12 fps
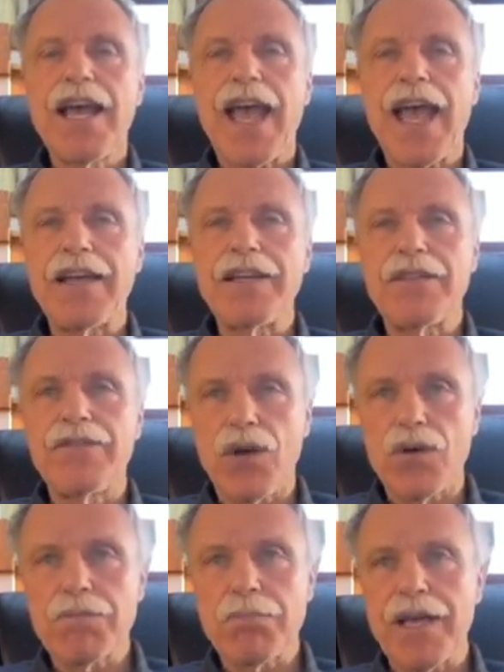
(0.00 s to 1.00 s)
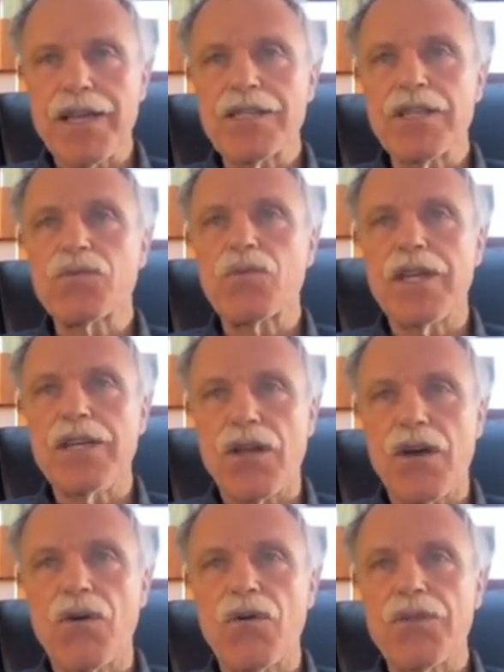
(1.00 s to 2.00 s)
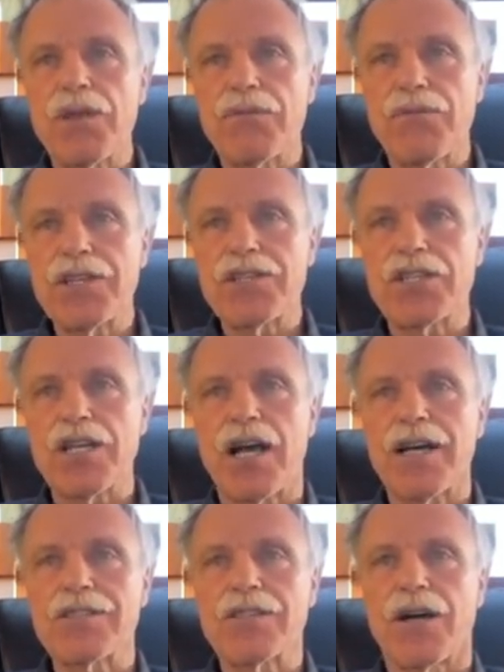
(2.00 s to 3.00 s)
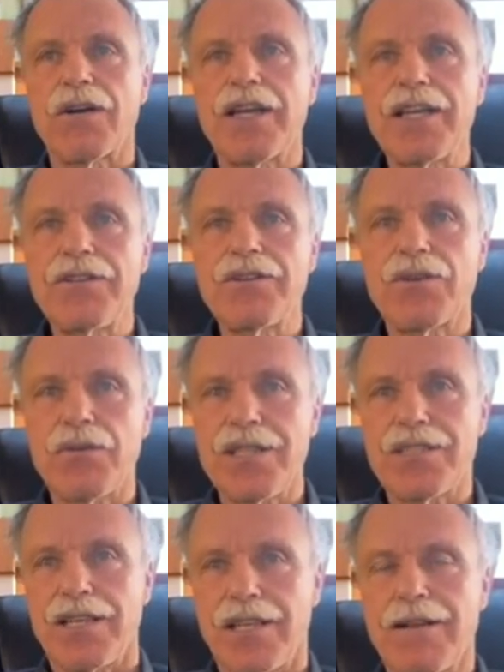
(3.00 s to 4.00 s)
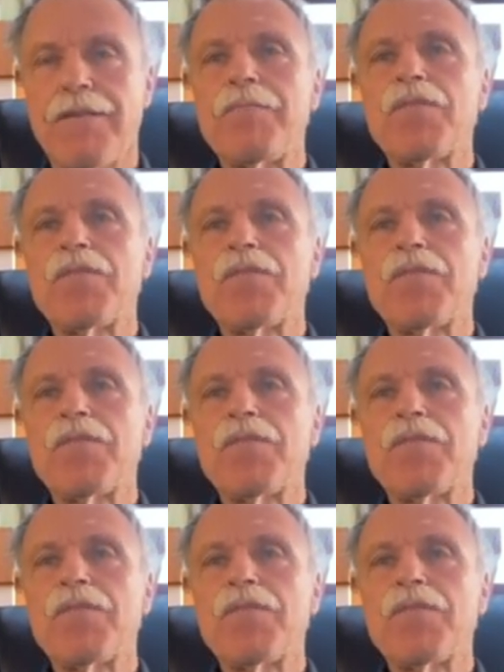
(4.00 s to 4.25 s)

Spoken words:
and in those places we know that fish stocks are increasing.